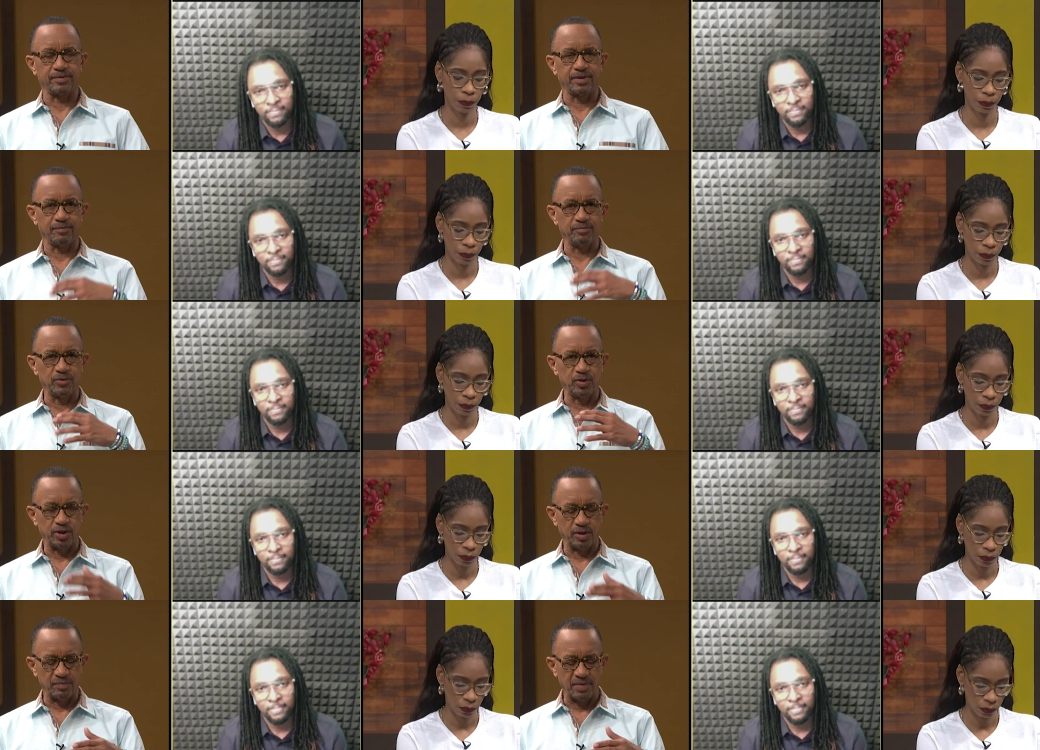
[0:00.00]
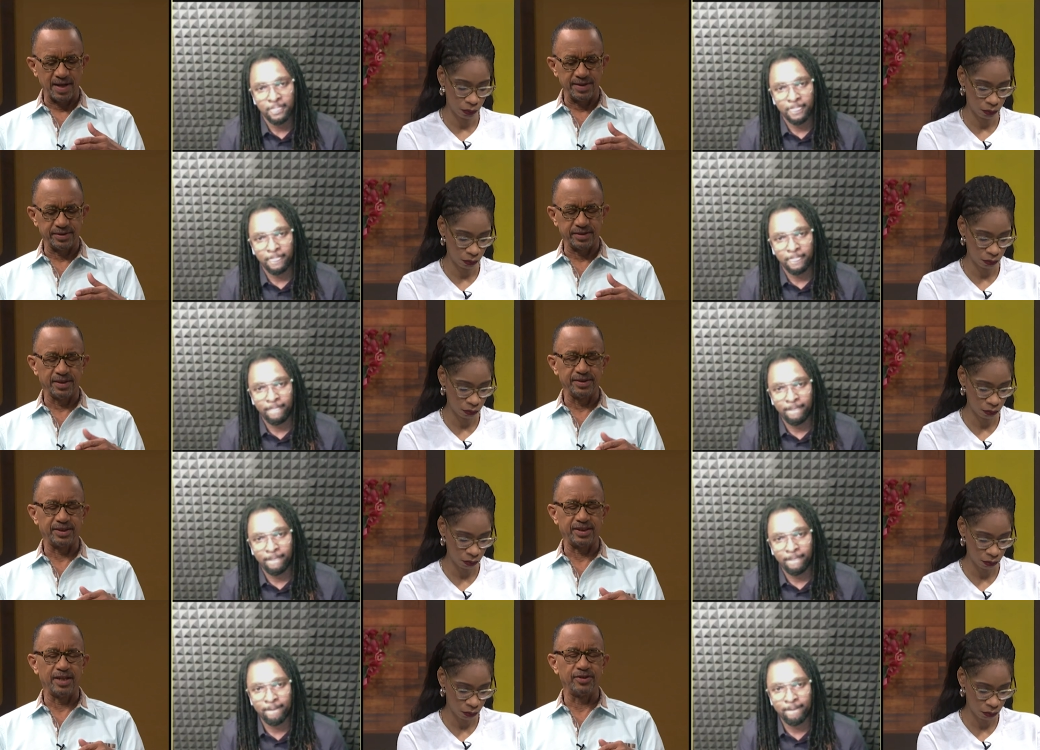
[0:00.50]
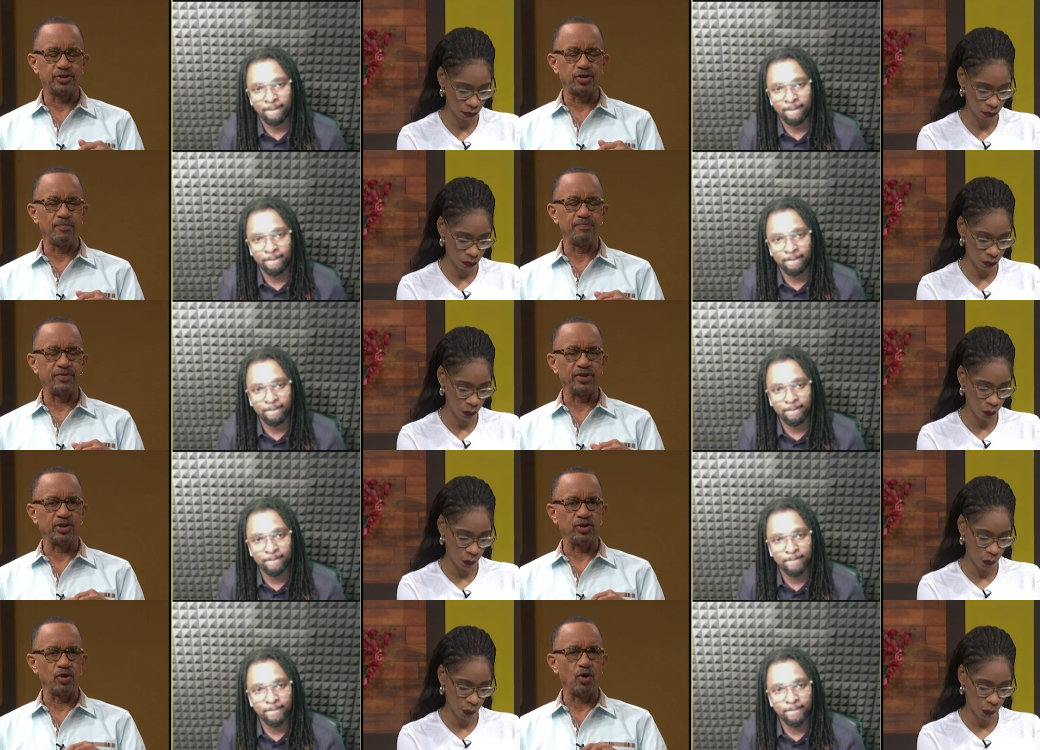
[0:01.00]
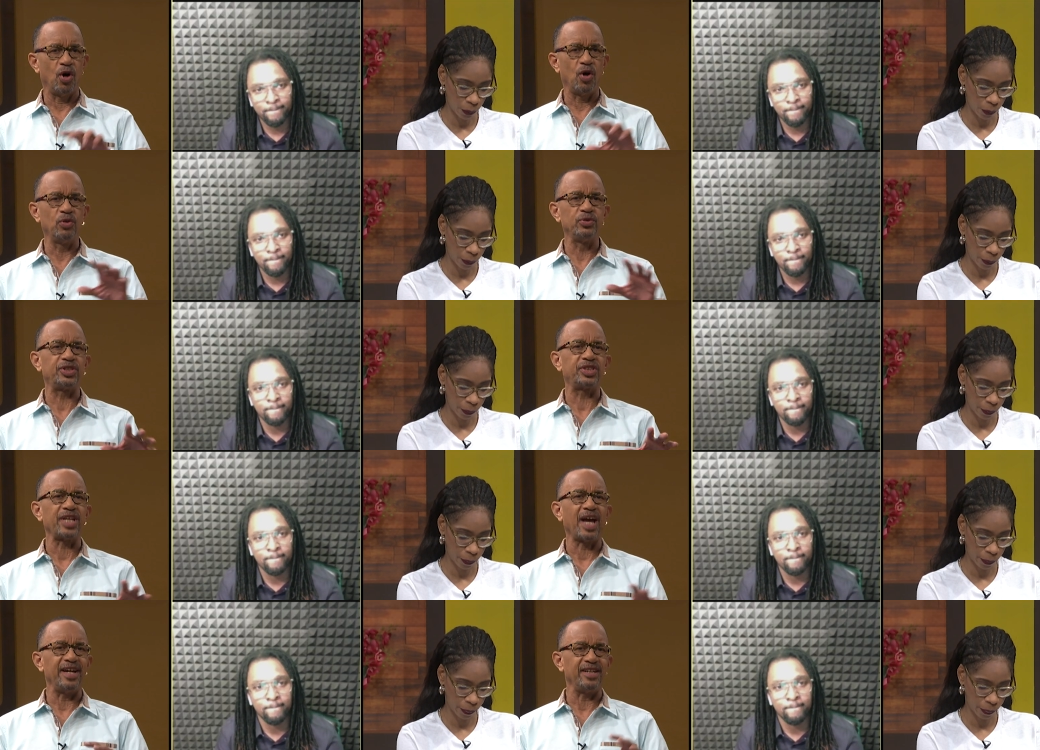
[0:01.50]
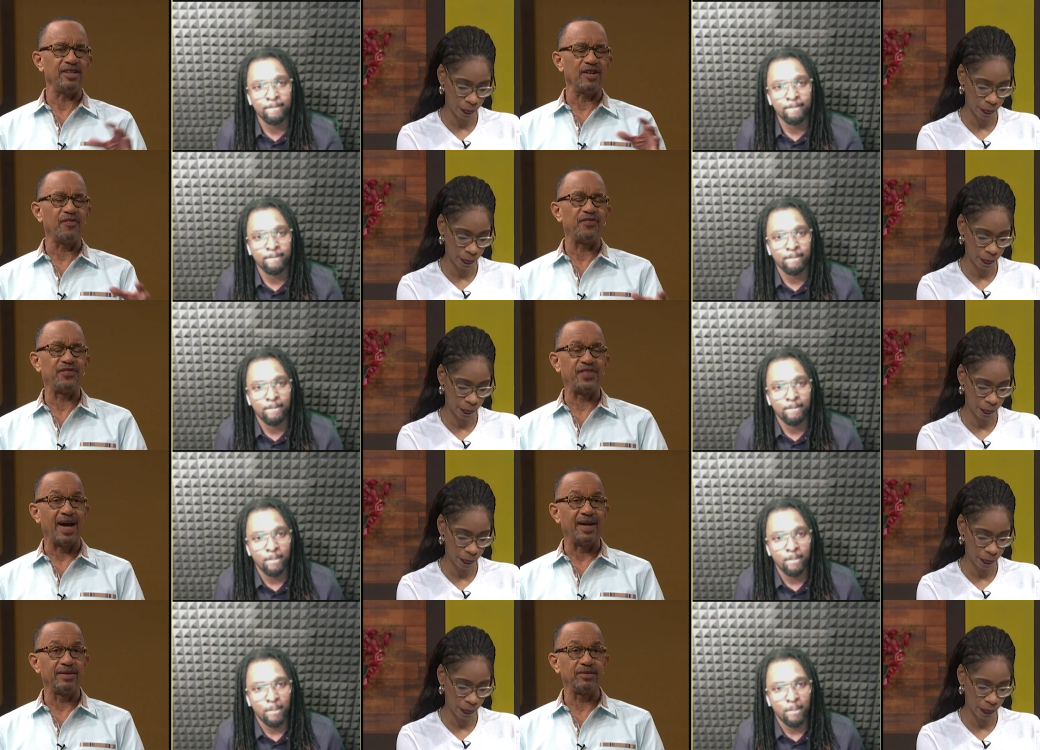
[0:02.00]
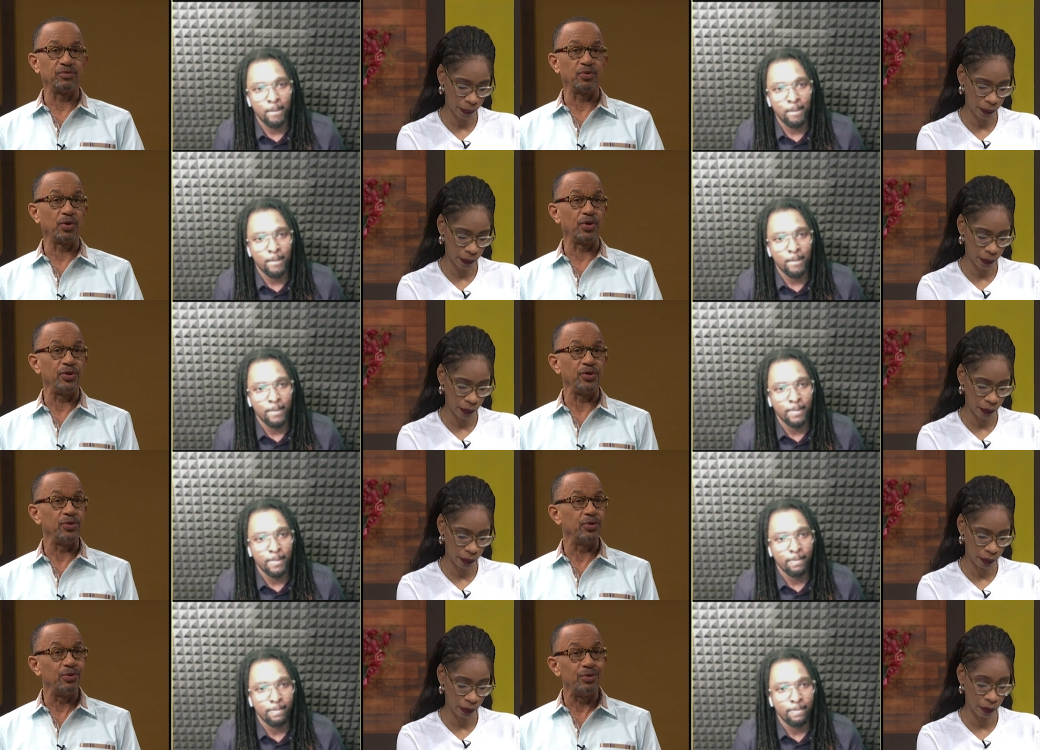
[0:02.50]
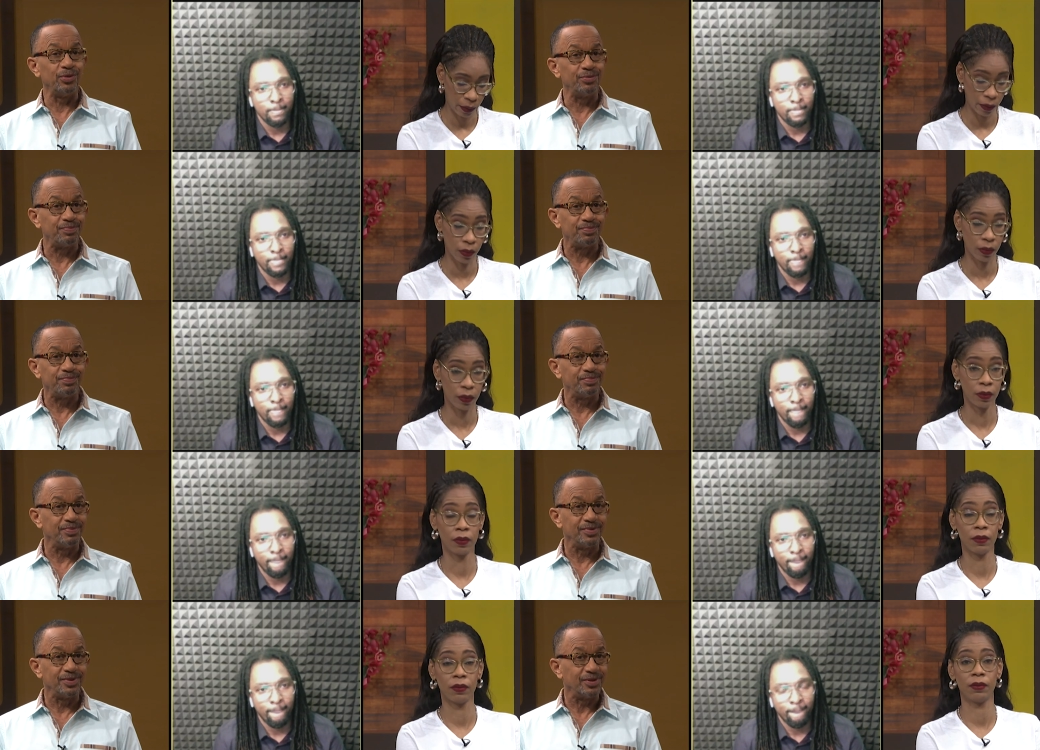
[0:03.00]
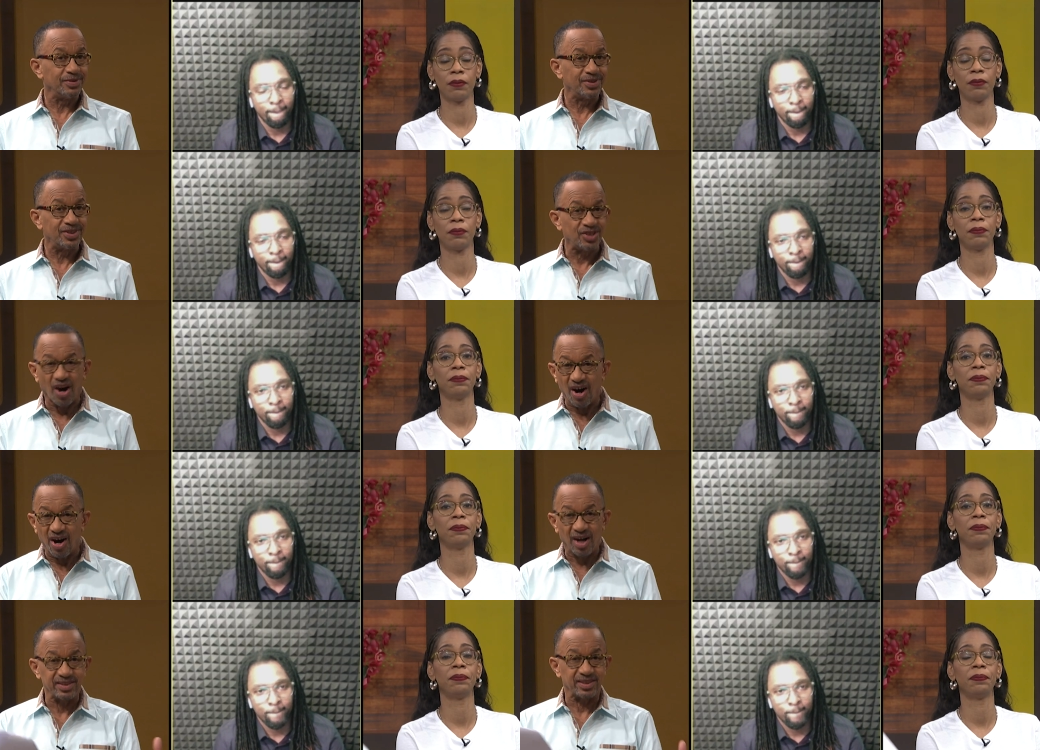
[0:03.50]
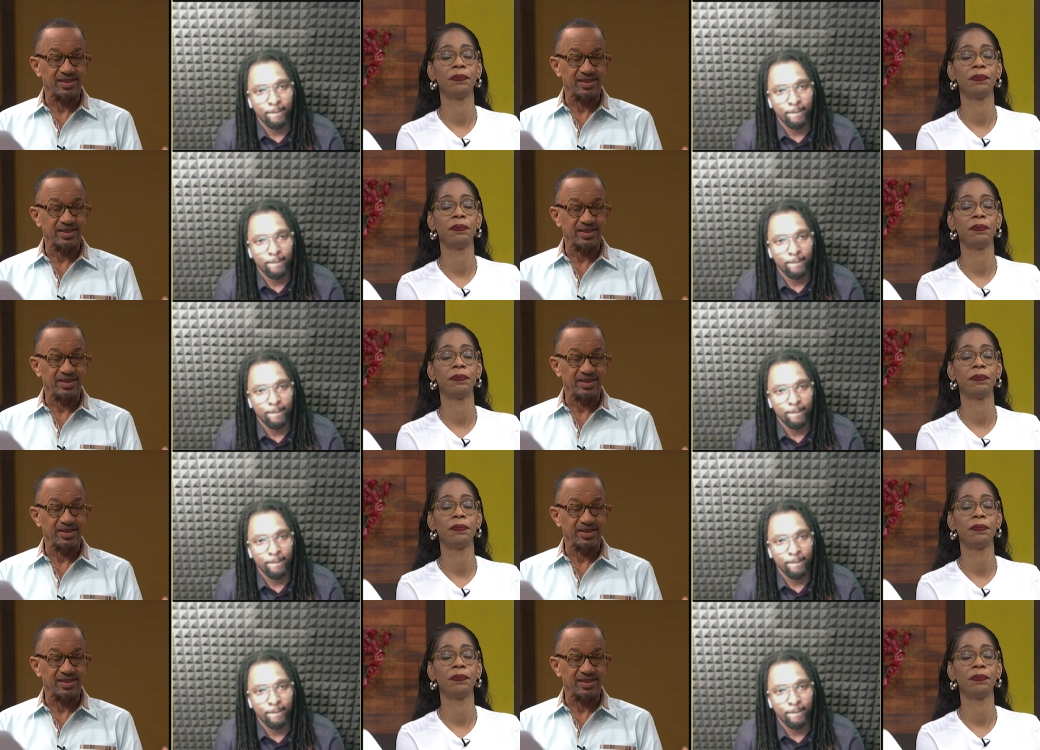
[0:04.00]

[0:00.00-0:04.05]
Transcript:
Speaker 1: Buju Banton said something to you. Outside of that, were you taught